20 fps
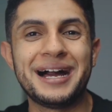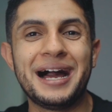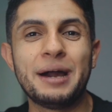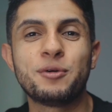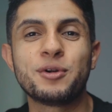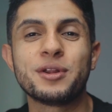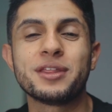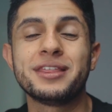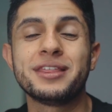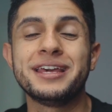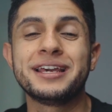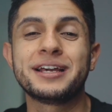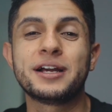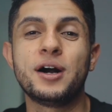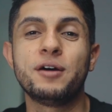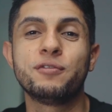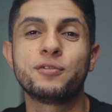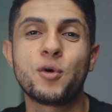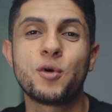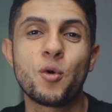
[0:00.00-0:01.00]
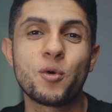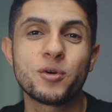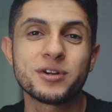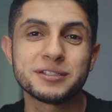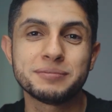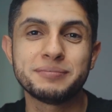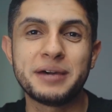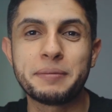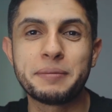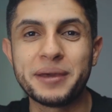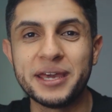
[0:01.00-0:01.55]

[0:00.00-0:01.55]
I want to thank, of course, my